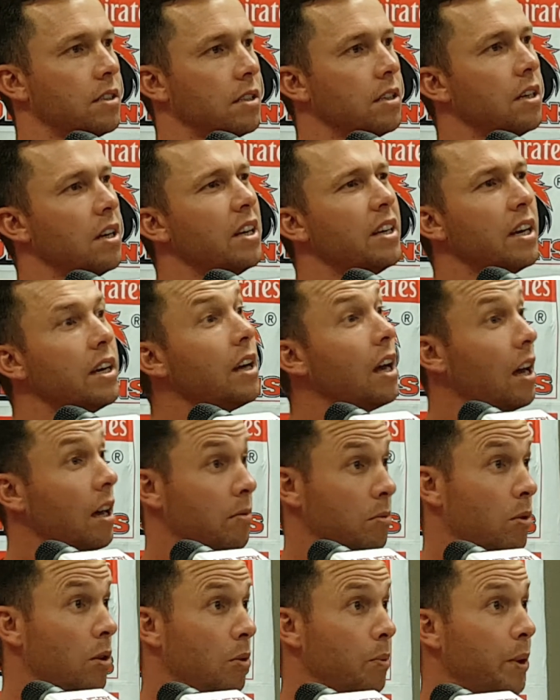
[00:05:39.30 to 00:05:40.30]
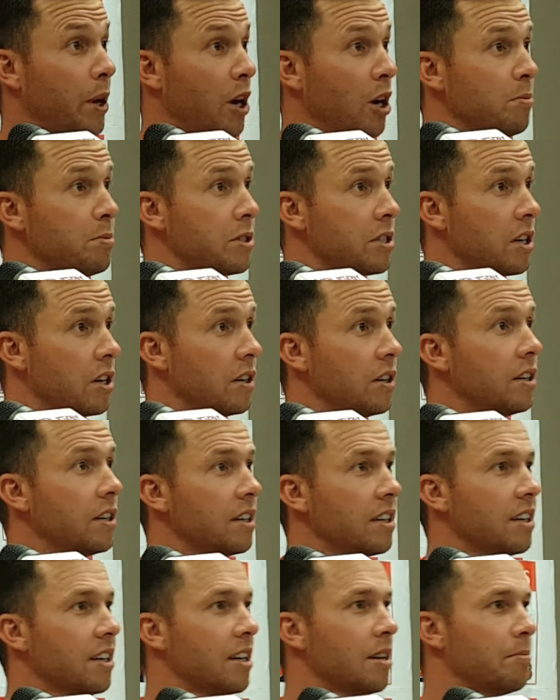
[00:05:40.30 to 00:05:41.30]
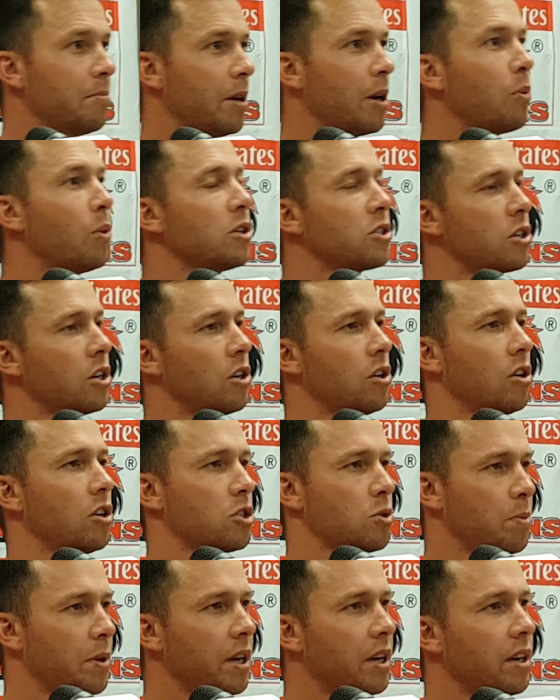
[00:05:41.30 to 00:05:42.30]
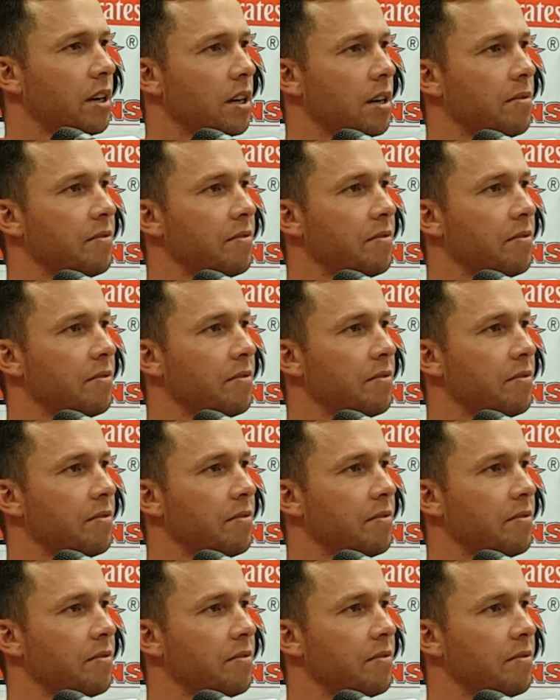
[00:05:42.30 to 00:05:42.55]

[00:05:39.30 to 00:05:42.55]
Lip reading: the way? Well, we hope so. But it was good last week.